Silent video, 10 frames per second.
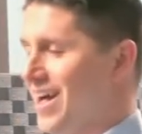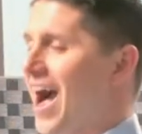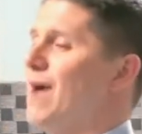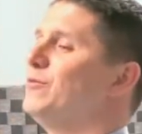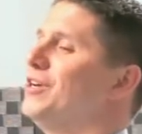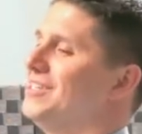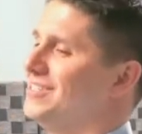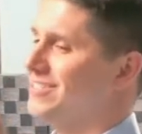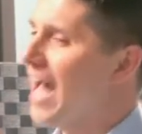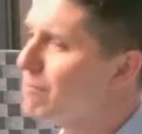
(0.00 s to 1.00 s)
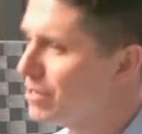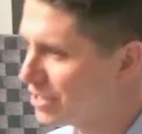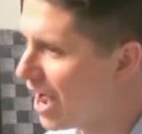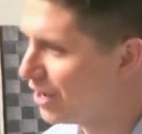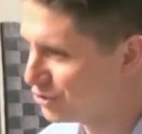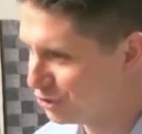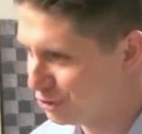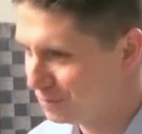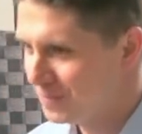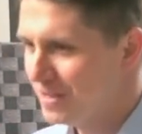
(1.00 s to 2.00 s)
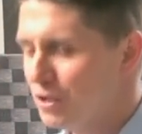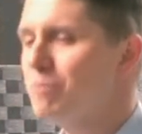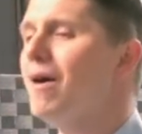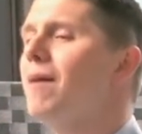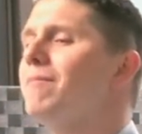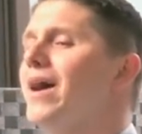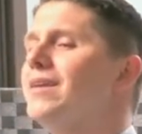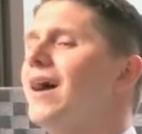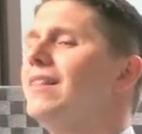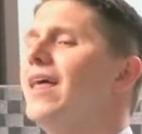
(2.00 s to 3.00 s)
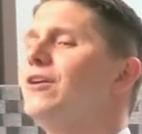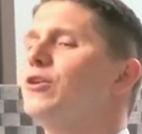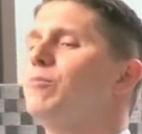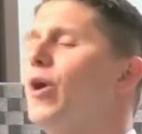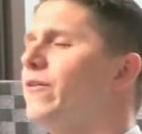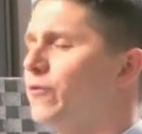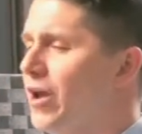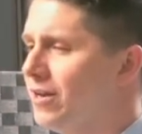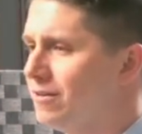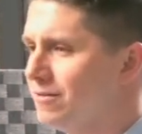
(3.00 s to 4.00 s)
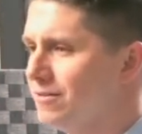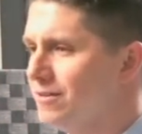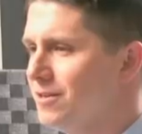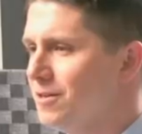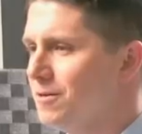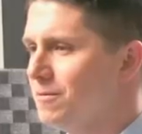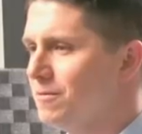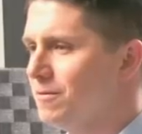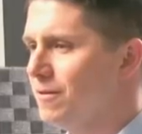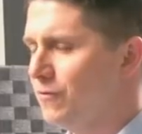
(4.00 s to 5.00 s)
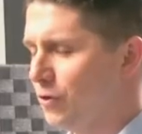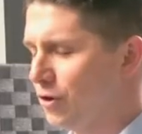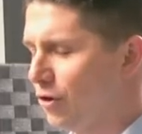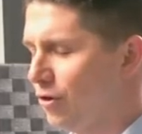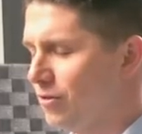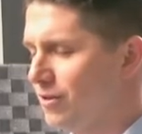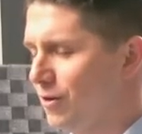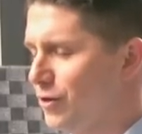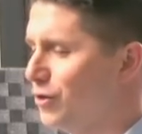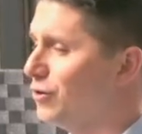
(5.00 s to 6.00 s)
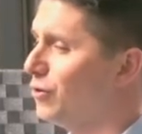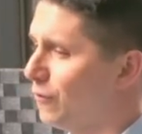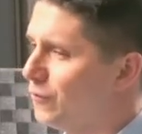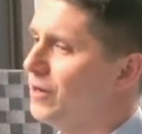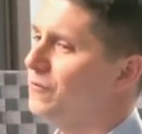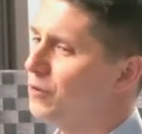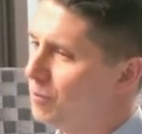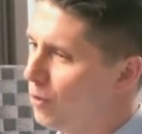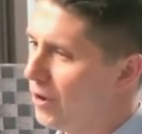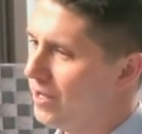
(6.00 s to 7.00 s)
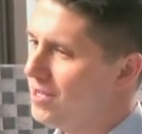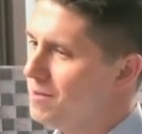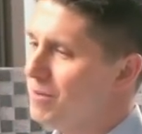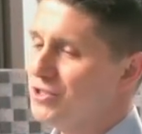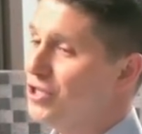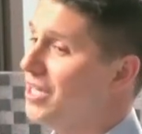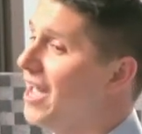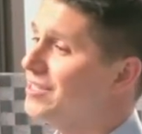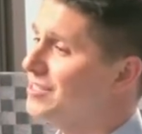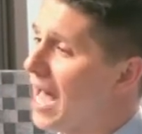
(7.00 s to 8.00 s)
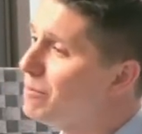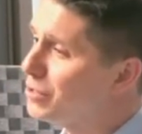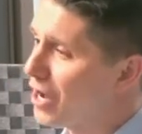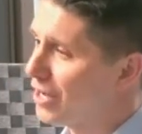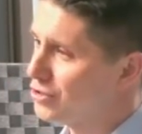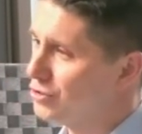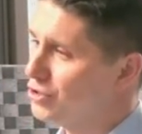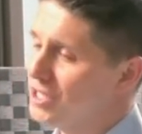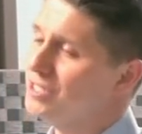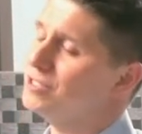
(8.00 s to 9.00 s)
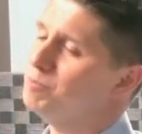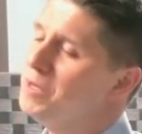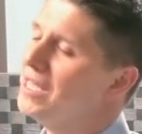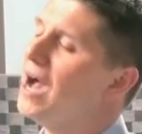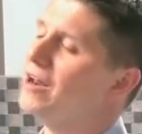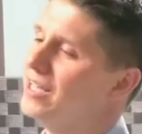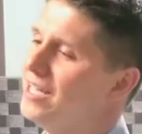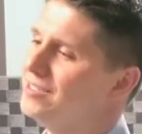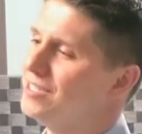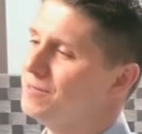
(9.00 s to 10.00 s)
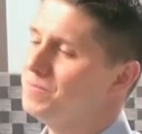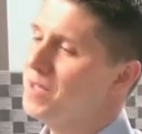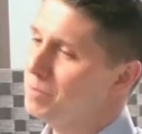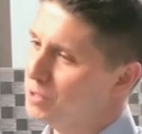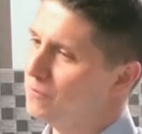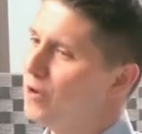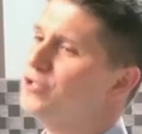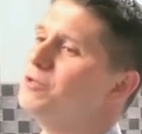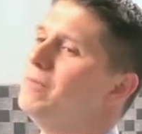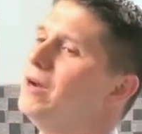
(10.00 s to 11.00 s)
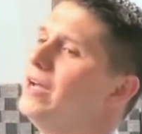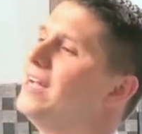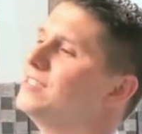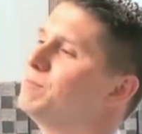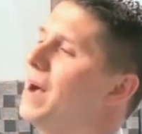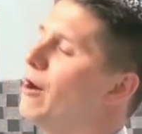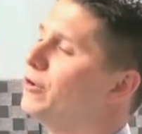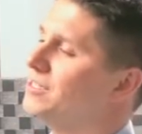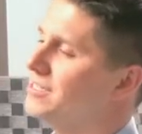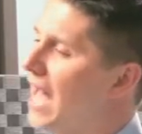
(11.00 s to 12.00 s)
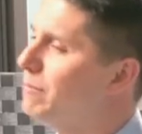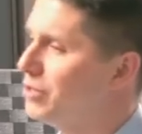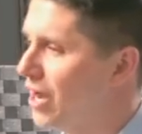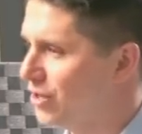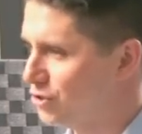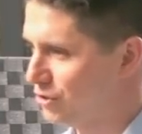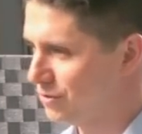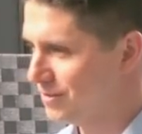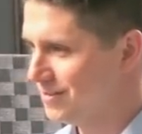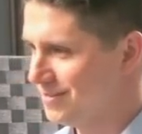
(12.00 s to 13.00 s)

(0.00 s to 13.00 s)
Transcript: I'm going to sabotage you. Your mom might not like your boyfriend if you're a girl, or your girlfriend if you're a boy, but she can't sabotage you. She can speak out against it. But the Virgin Mary has the power to sabotage you.